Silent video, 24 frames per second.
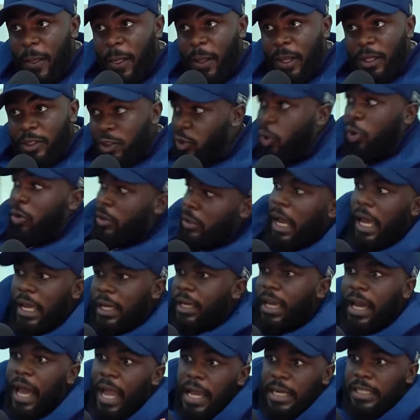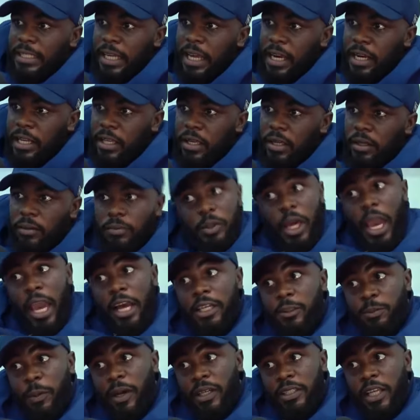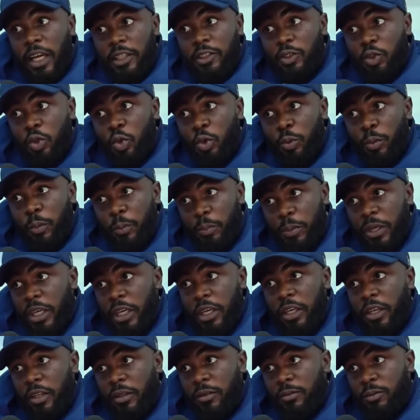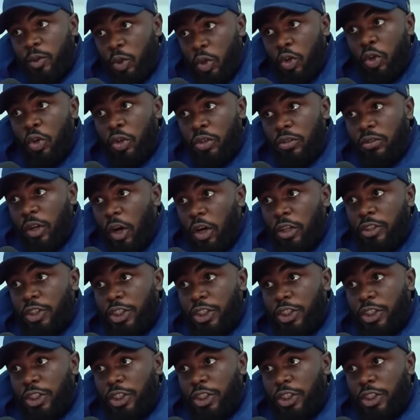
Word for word: So, like, ideally, they're expected to be, you know, your right,